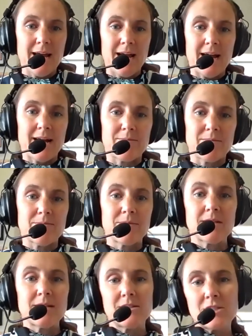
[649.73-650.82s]

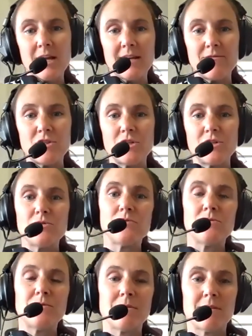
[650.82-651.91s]
It's kind of
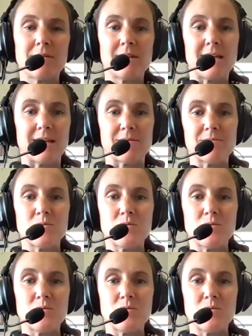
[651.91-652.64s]
two themes.